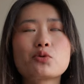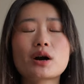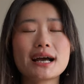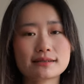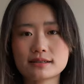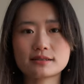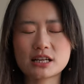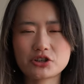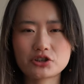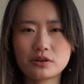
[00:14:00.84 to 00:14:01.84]
more
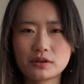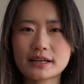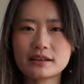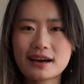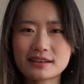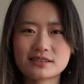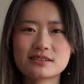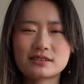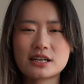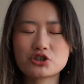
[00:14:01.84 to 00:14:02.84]
existential, like an
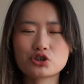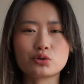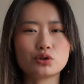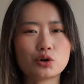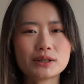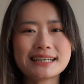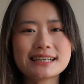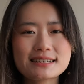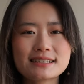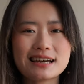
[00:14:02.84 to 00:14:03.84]
existential
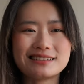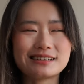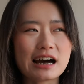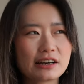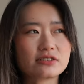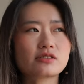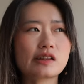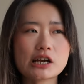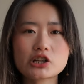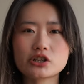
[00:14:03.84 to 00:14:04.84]
loneliness and
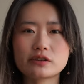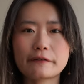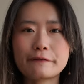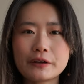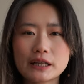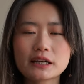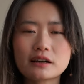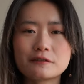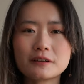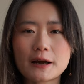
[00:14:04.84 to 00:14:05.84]
isolation. The feeling
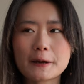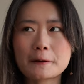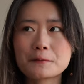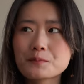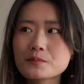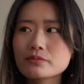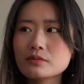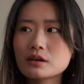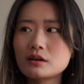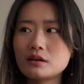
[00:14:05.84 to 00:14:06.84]
of like,
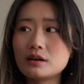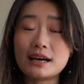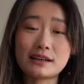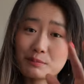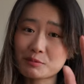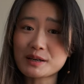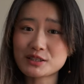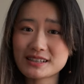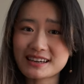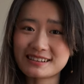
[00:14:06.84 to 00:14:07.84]
and I'm
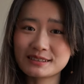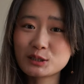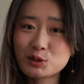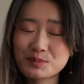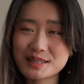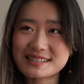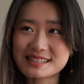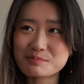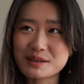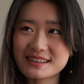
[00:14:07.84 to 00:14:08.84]
about to get a little bit
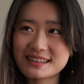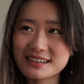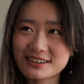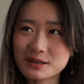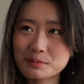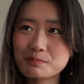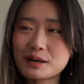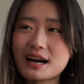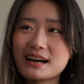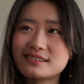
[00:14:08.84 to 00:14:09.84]
deep in here,
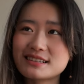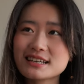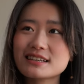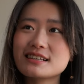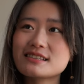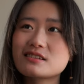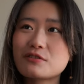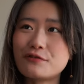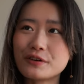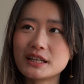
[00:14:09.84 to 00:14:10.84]
but I think it's the
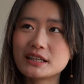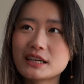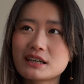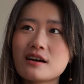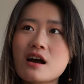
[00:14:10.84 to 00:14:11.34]
feeling